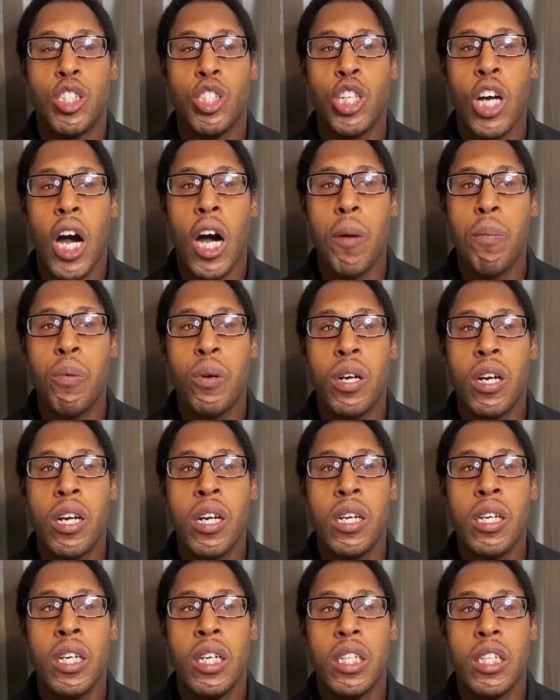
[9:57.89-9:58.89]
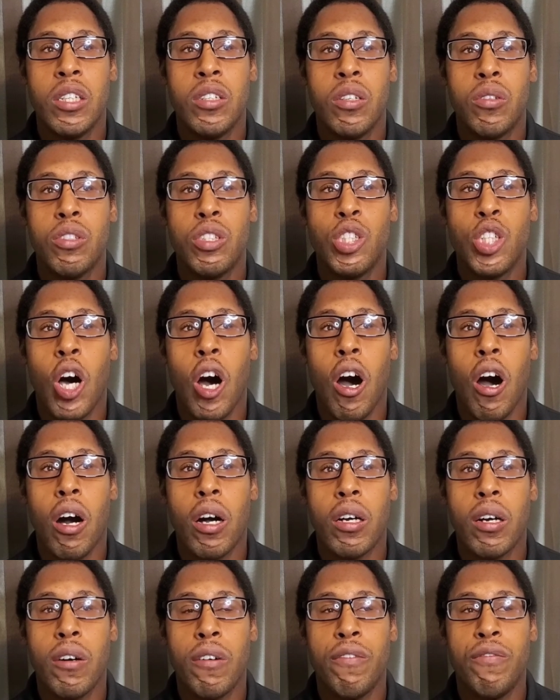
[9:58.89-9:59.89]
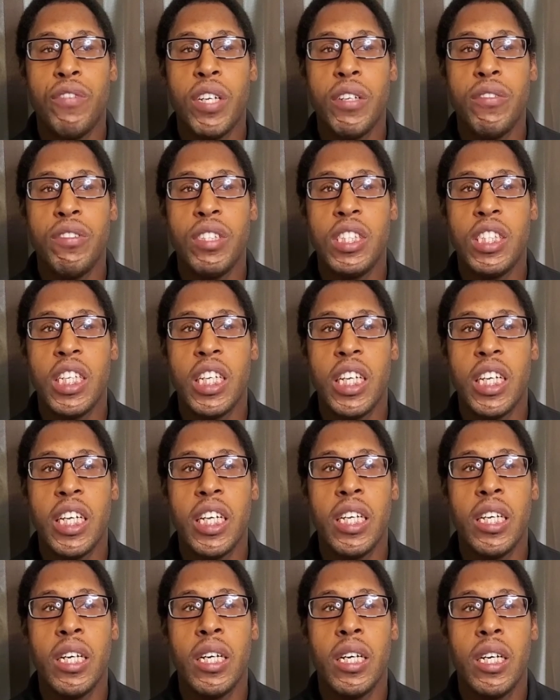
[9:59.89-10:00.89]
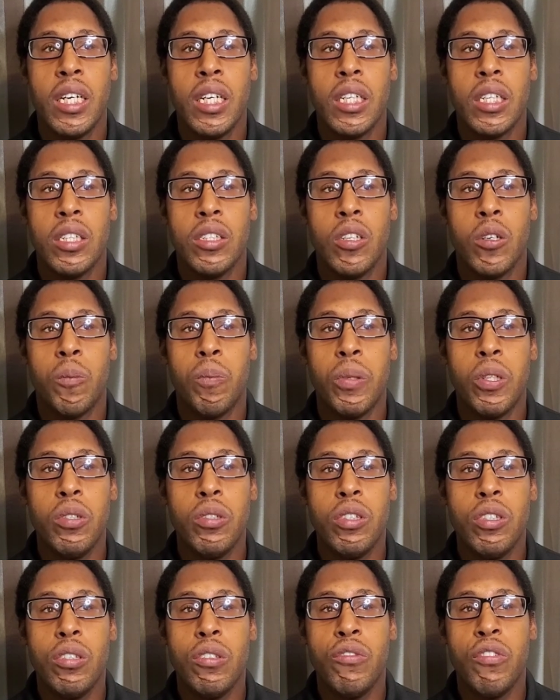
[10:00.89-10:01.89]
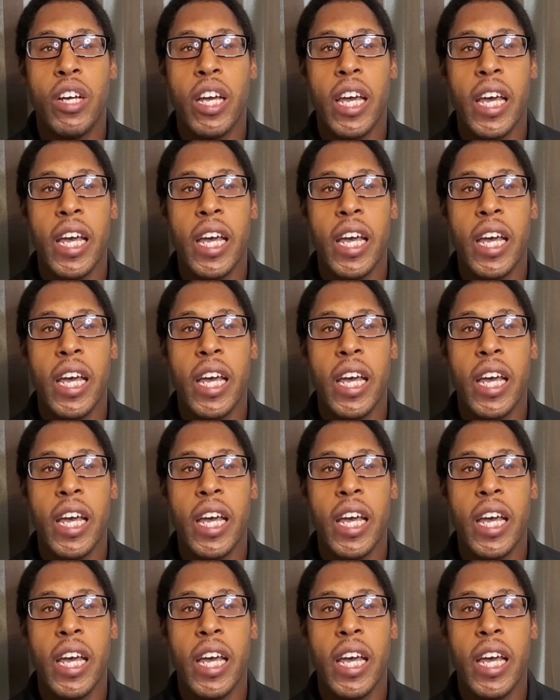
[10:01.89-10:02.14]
jabra you know talk 15 you know bluetooth